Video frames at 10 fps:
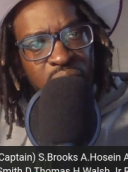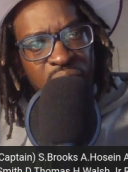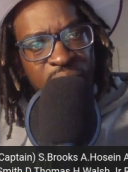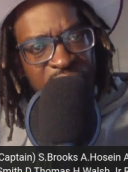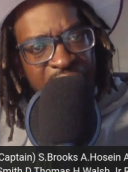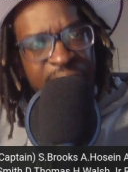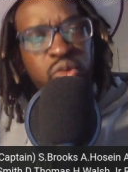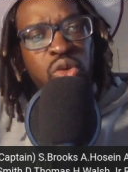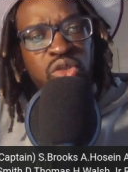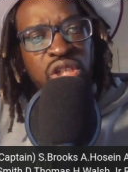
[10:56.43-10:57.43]
they've kept
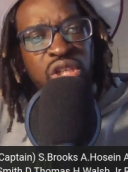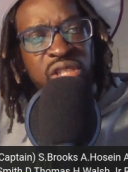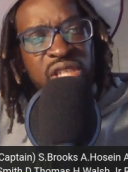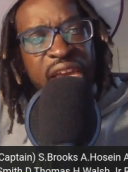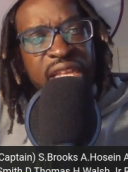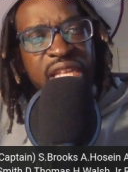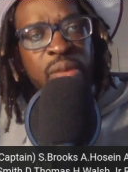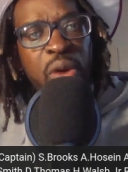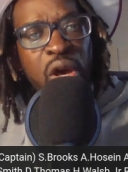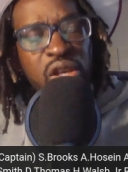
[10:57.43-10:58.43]
Walsh and Hosein, and
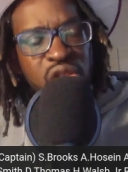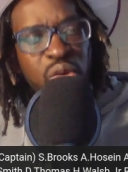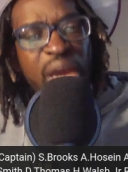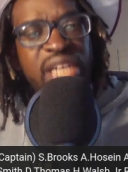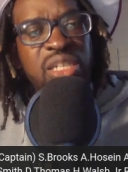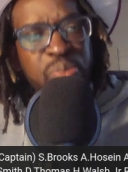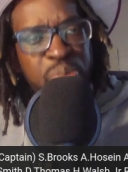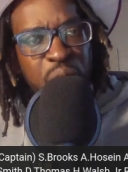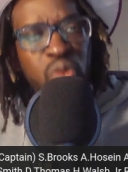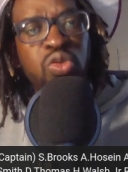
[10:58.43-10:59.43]
the person who actually
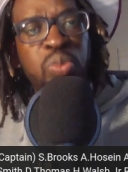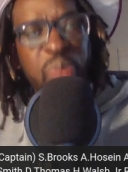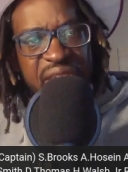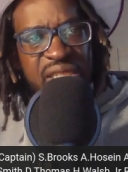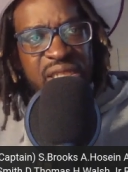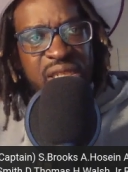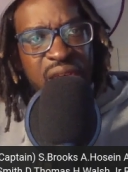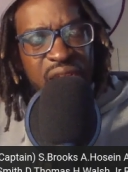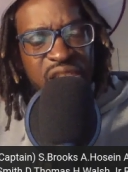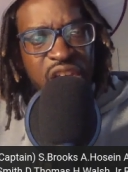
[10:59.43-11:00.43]
bowled best
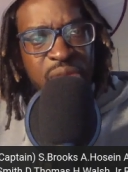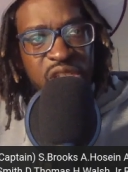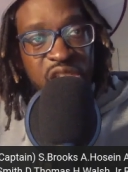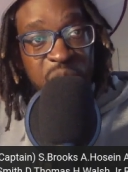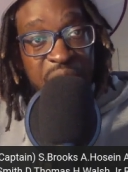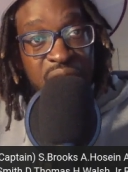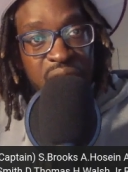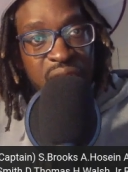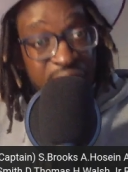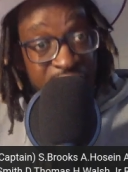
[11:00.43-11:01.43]
in terms of spin
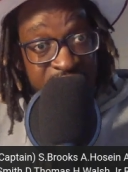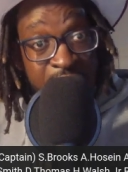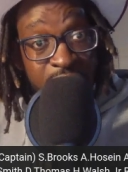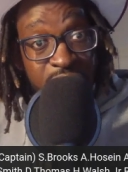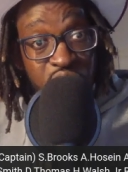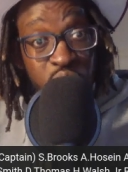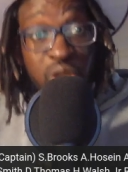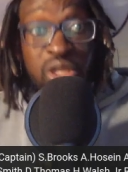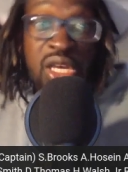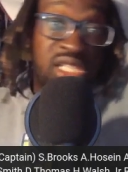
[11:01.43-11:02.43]
is out of the
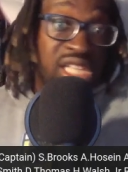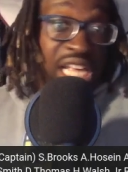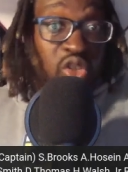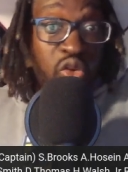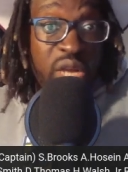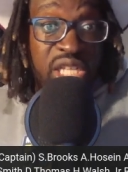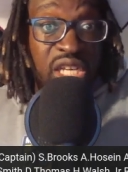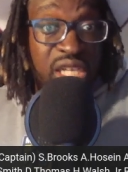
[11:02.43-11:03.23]
squad. So that's already an